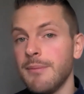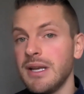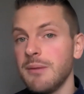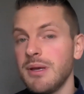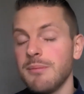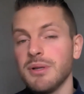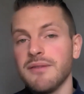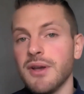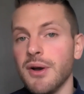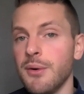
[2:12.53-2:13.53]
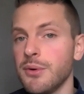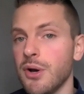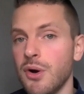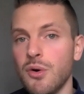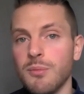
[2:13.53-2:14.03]
Many people, if you own
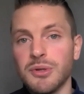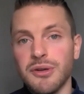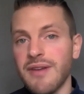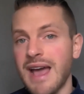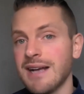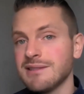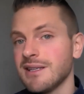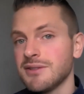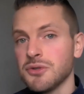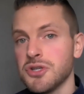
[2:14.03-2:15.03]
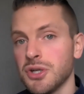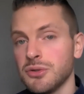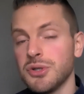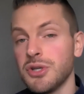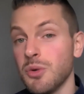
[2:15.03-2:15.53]
a home or you have assets or
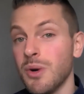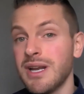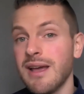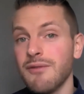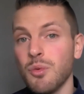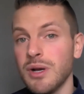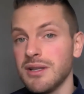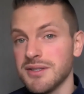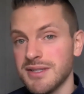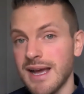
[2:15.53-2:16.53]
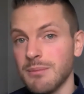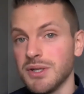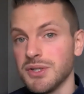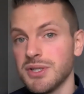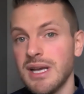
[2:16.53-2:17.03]
children, you want to have a will
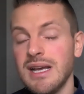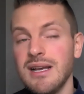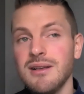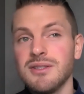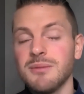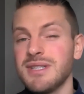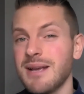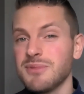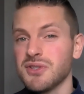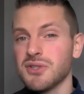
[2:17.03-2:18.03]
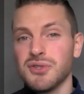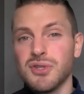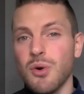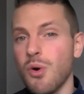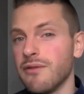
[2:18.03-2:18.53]
established. Sometimes this is
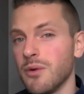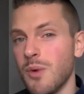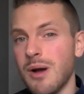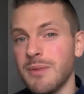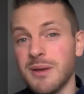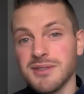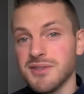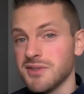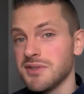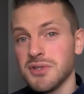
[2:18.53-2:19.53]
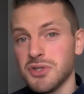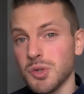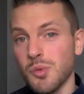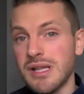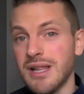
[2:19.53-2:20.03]
so overwhelming because this
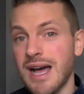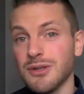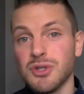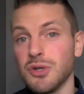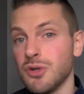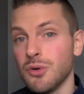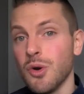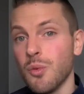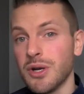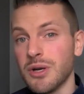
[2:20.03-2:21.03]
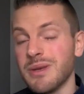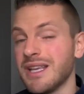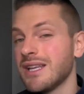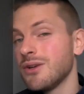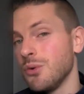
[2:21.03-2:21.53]
isn't your wheelhouse, so you don't know where to
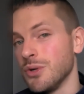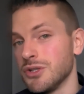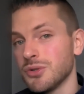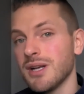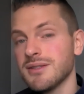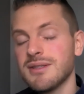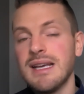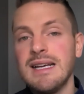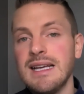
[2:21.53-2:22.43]
begin, who to trust.